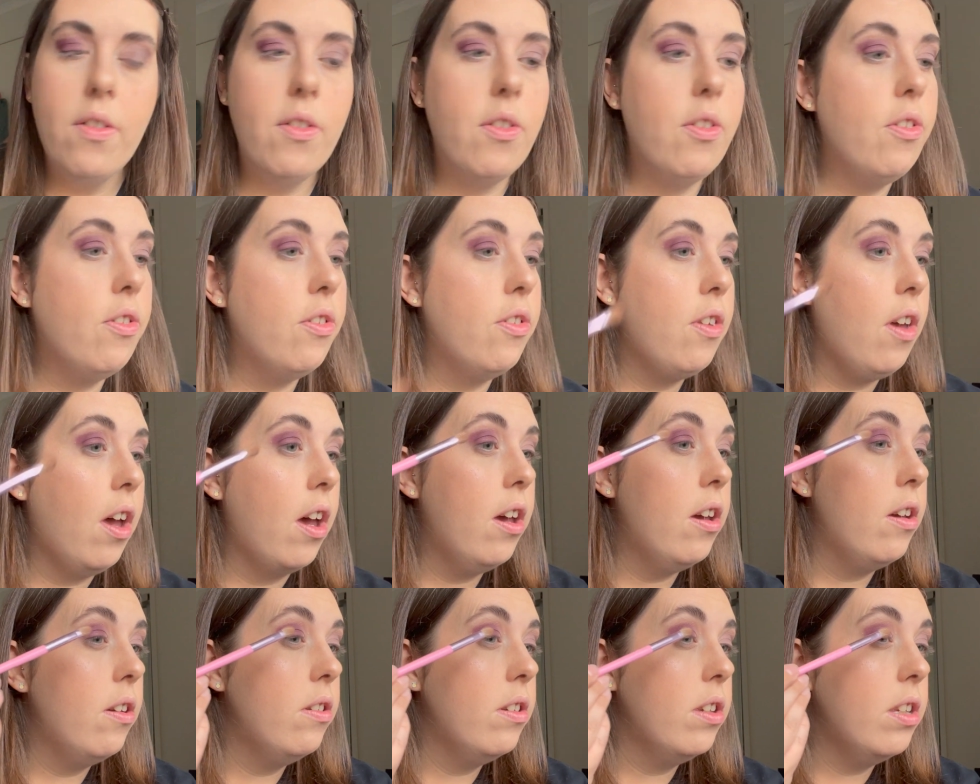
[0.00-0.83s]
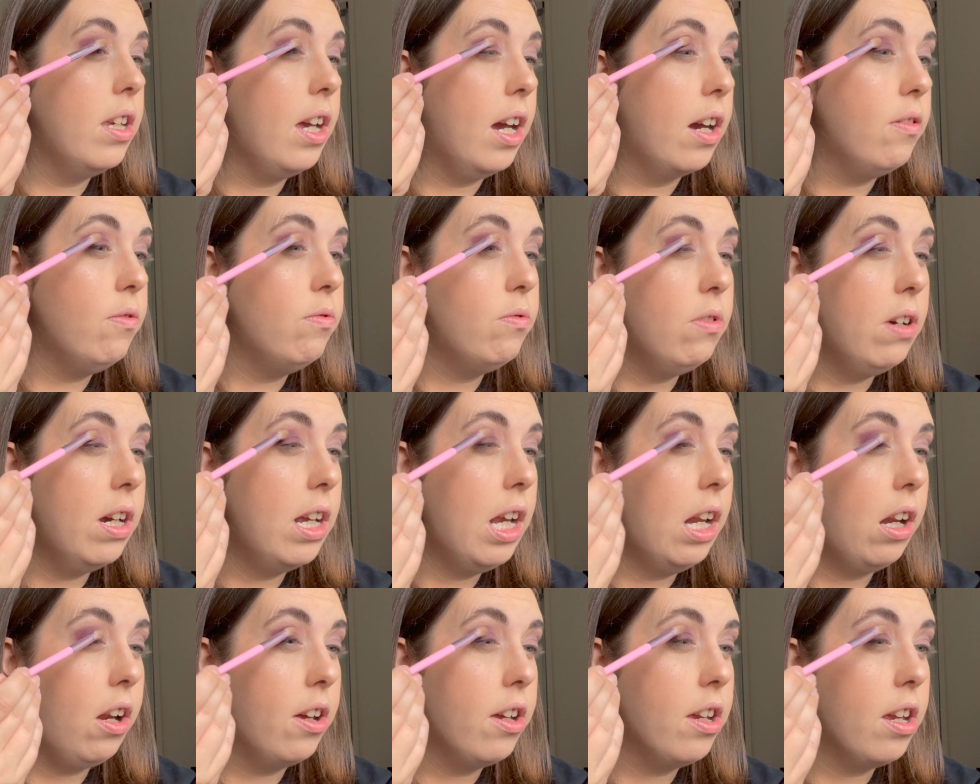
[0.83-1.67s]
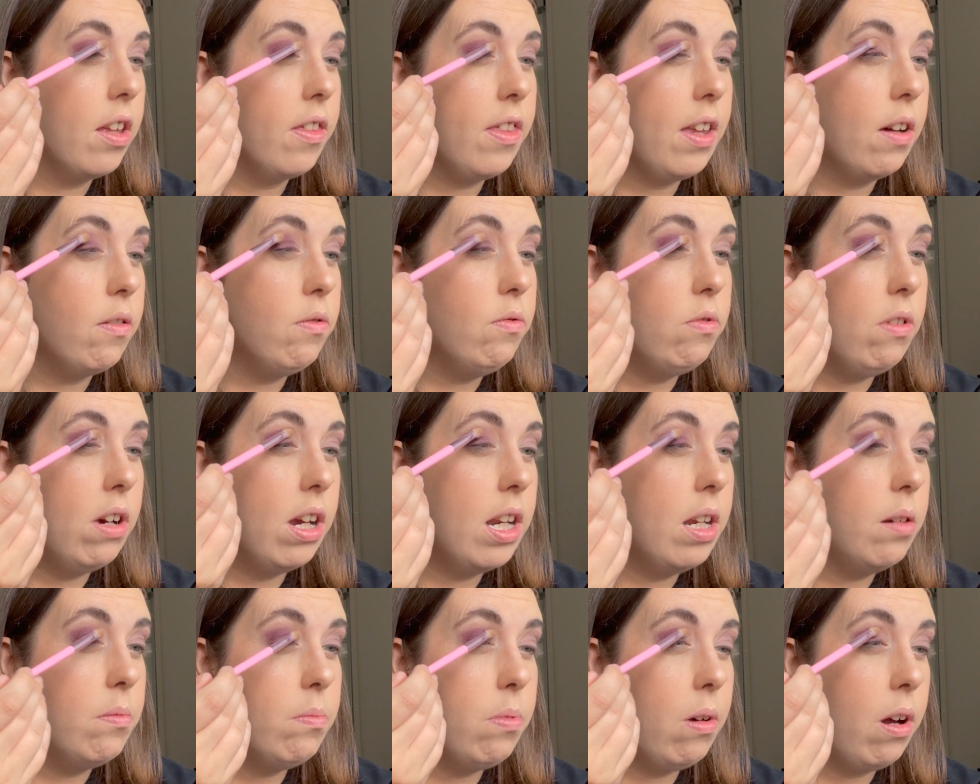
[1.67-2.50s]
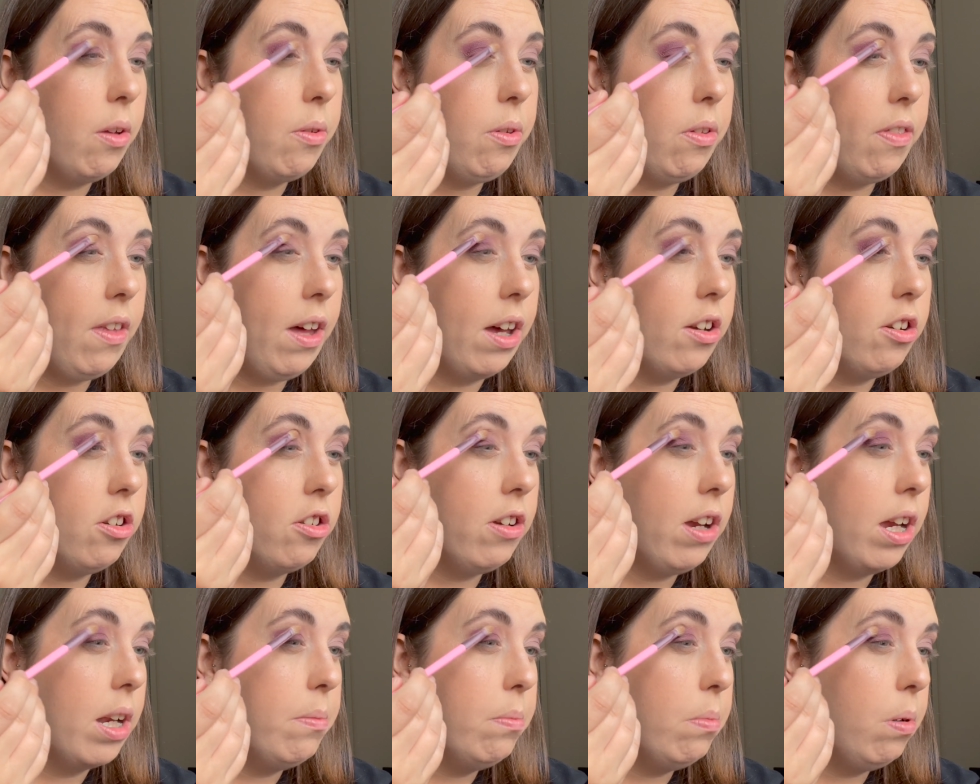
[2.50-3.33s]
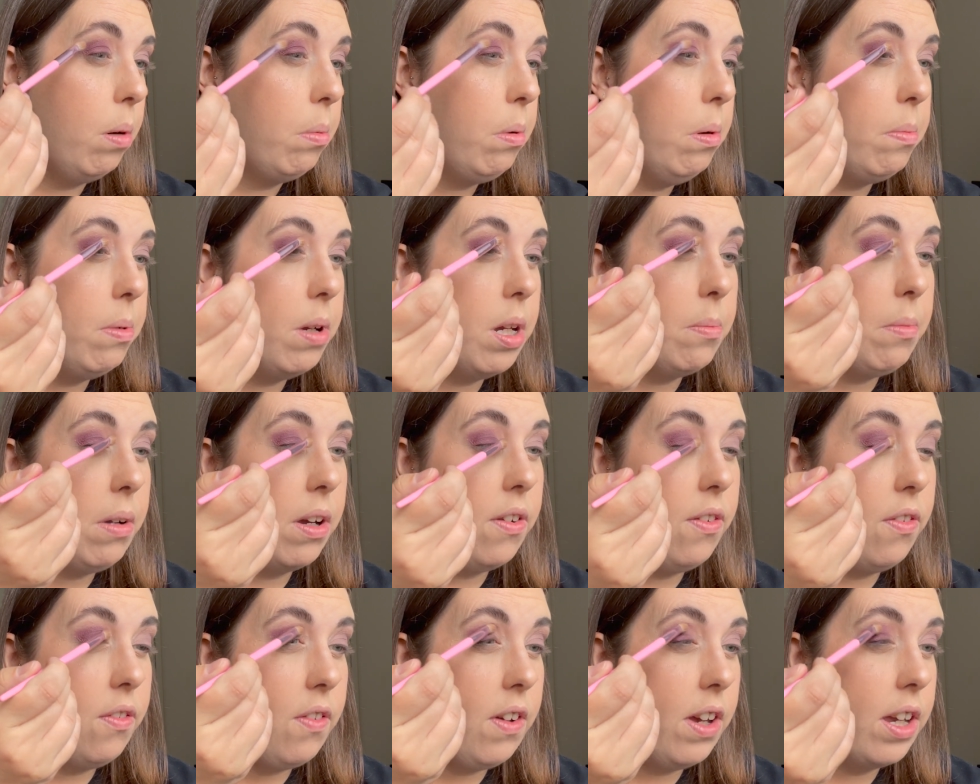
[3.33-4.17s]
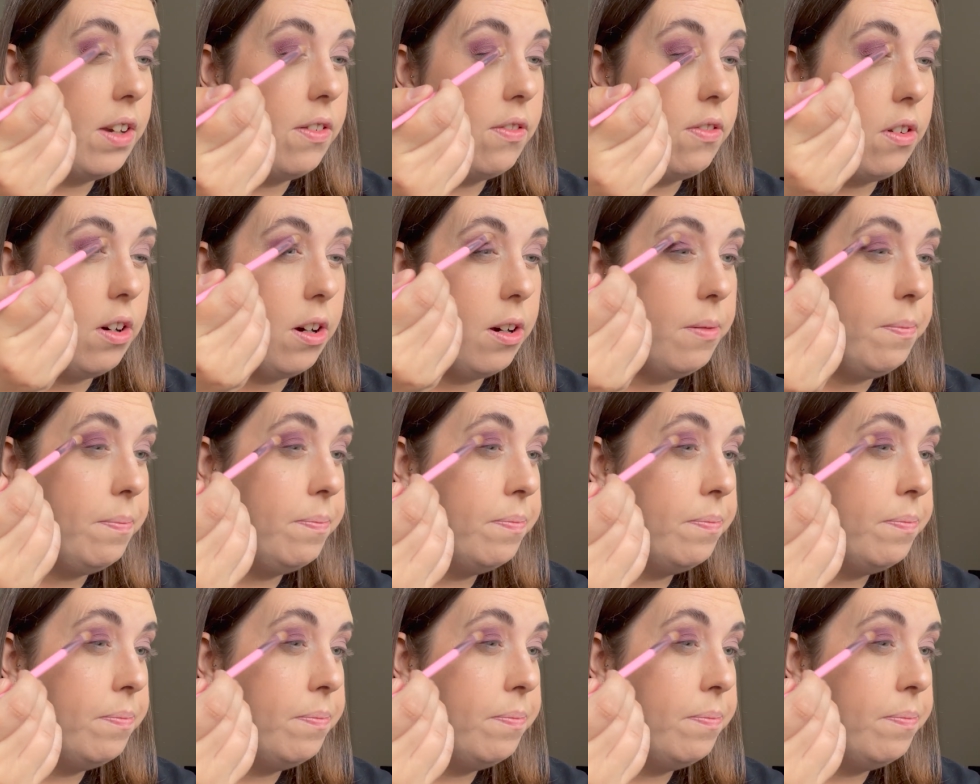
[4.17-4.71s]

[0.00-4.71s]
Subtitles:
So yeah, really liking that, really impressed with that shade. Probably my favourite